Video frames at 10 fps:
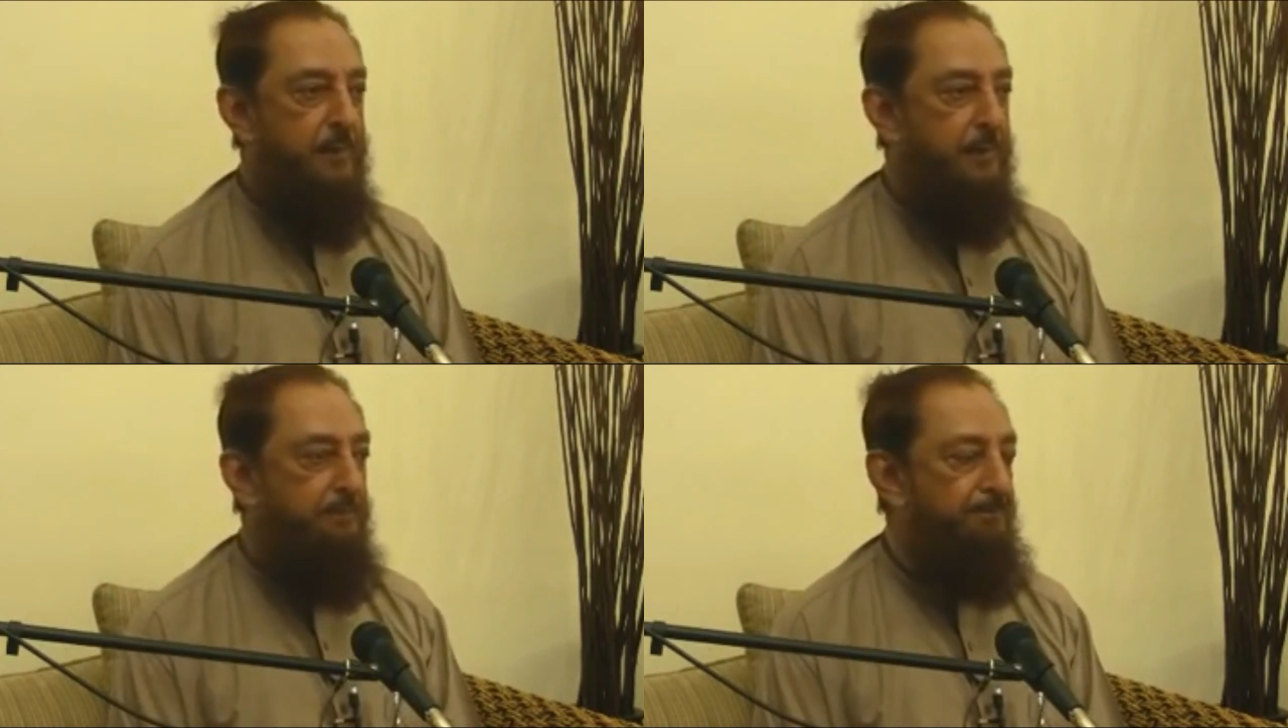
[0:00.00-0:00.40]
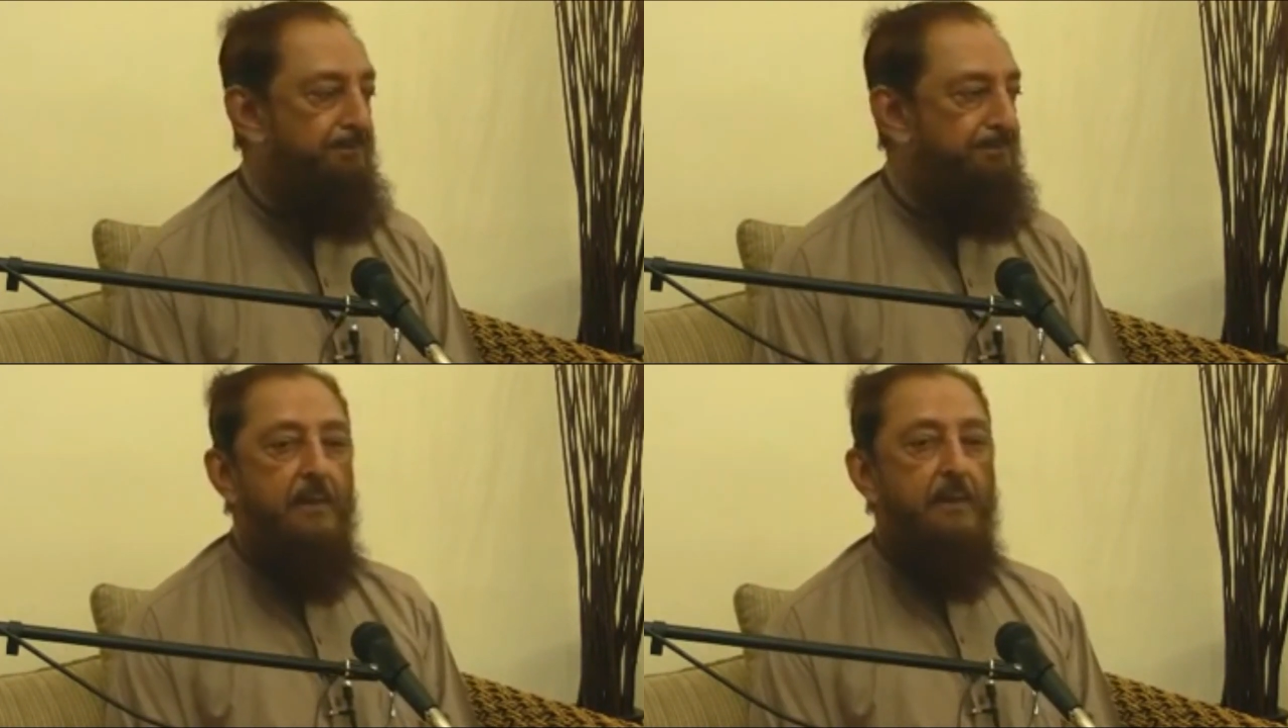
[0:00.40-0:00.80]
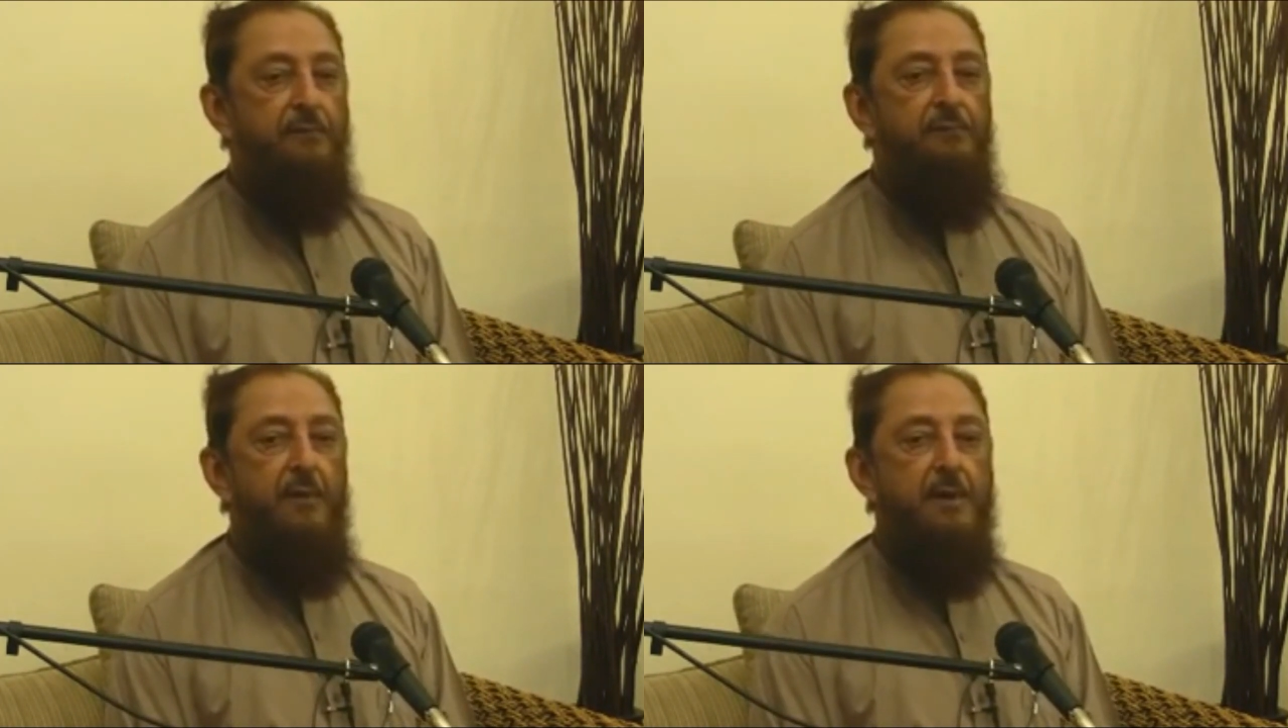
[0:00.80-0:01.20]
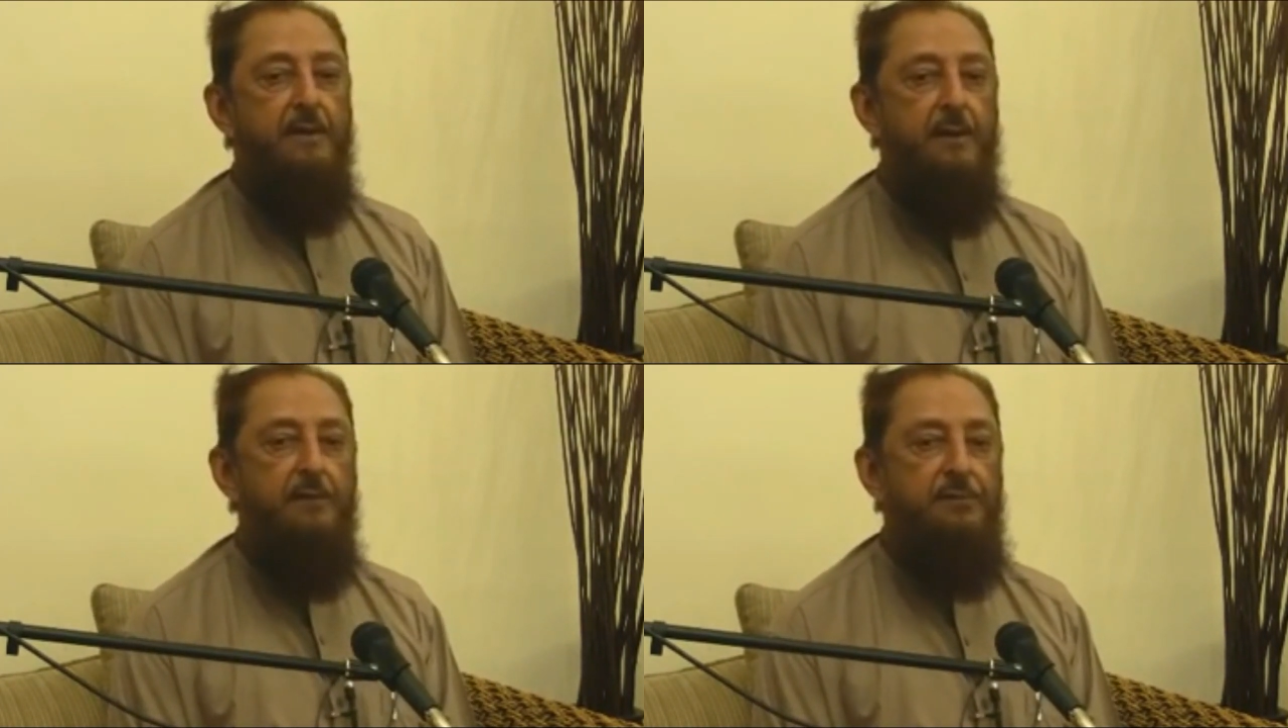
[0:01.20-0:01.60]
said, if
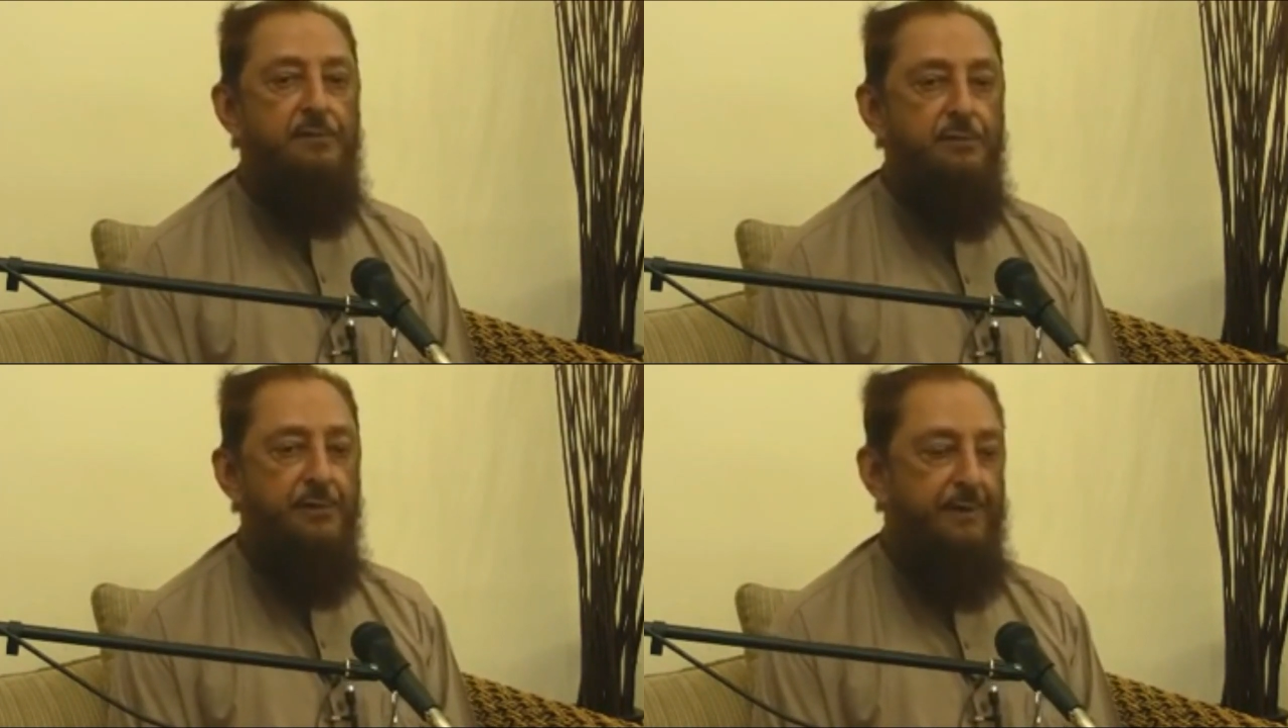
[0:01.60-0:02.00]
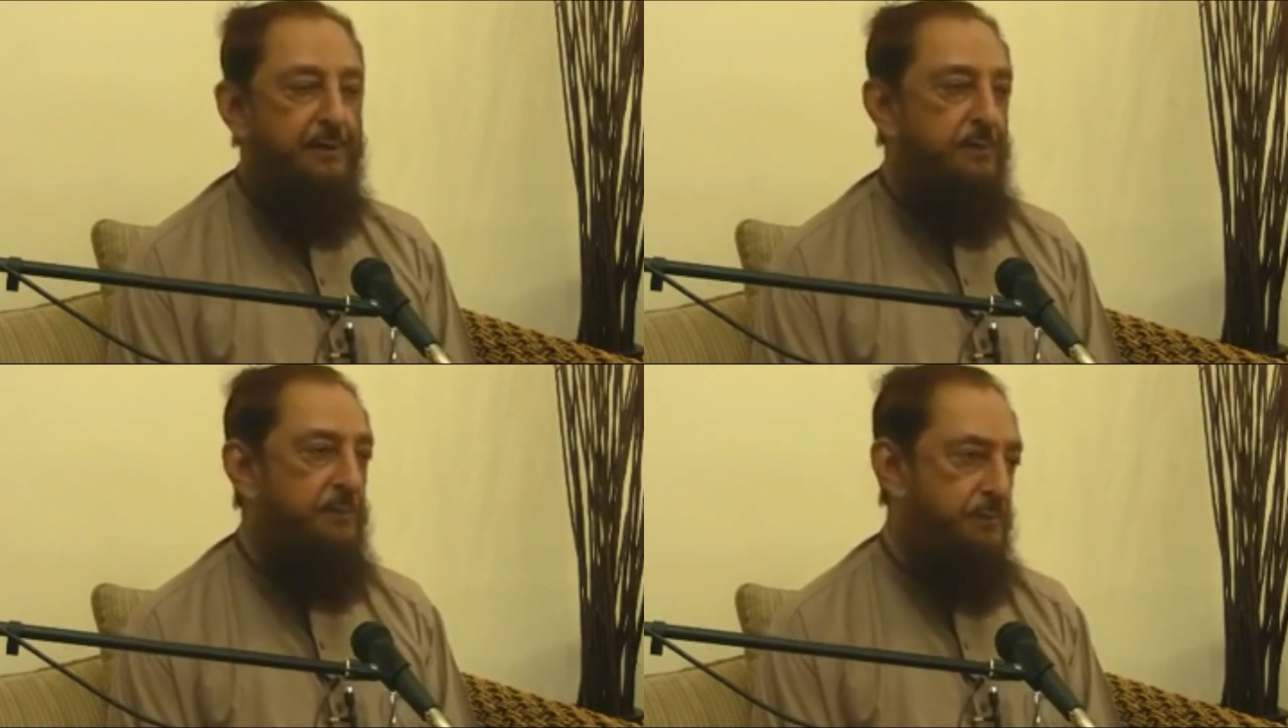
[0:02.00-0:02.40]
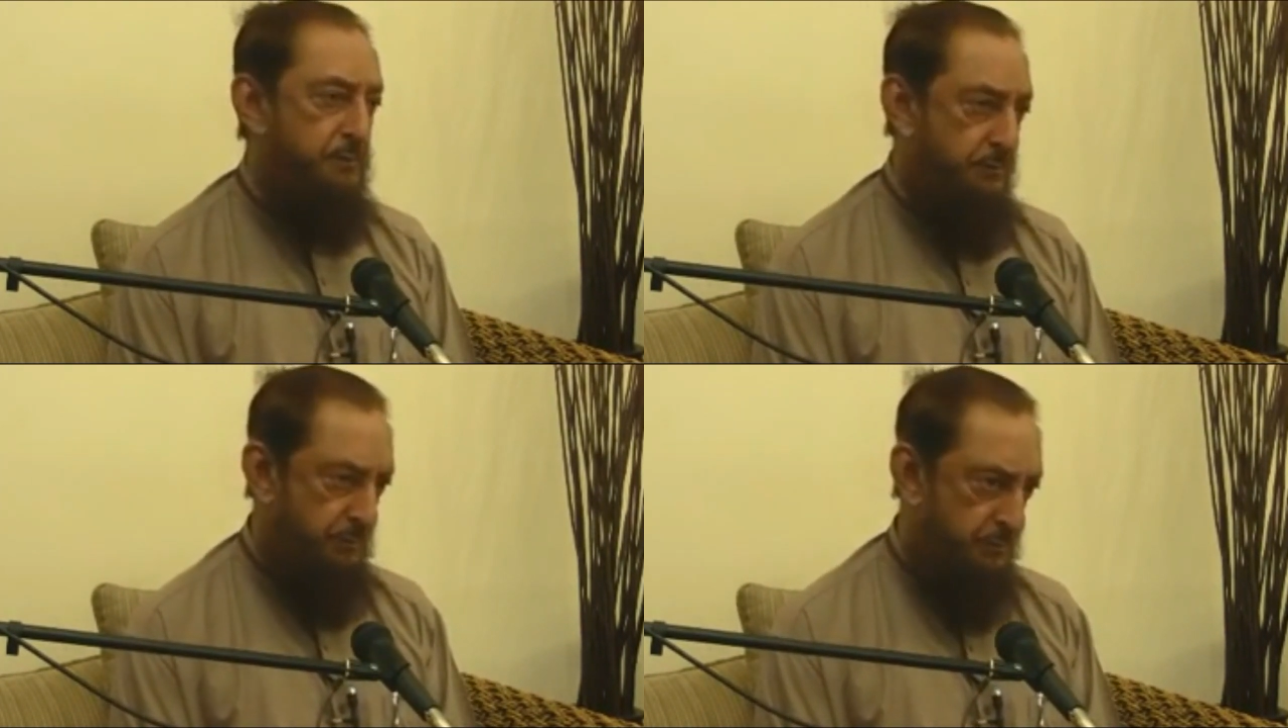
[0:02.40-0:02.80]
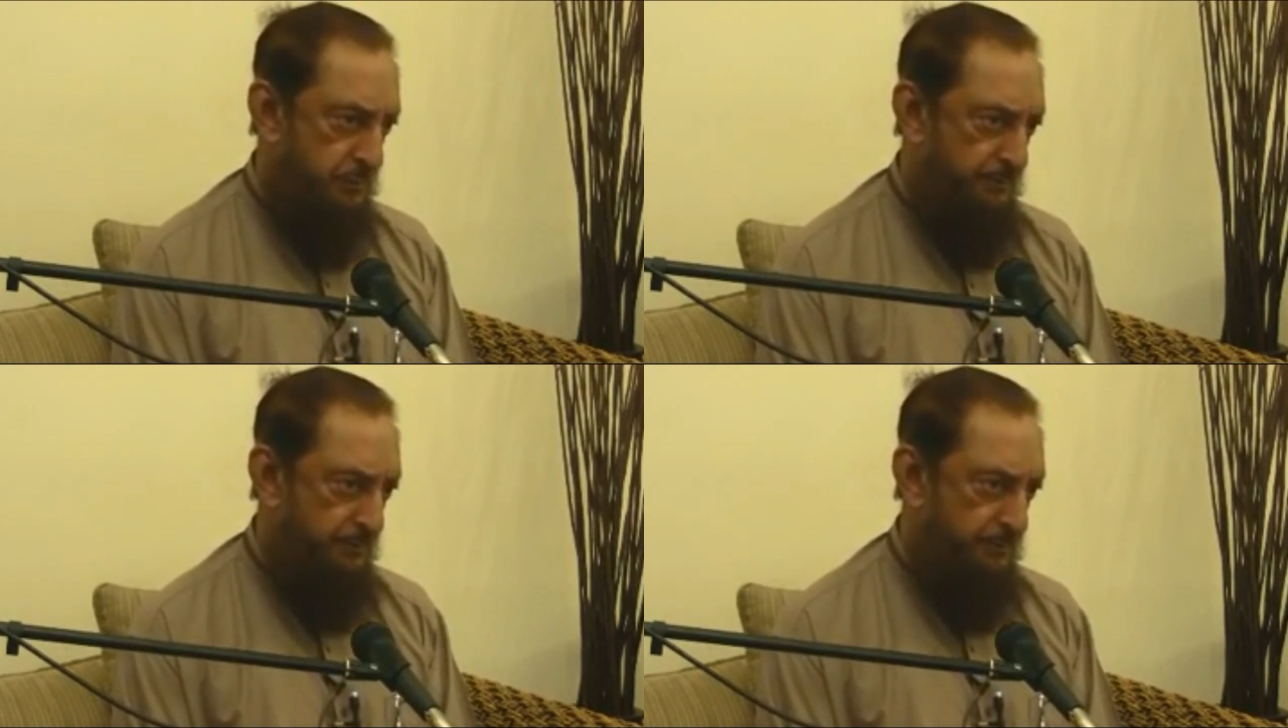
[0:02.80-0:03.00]
an exchange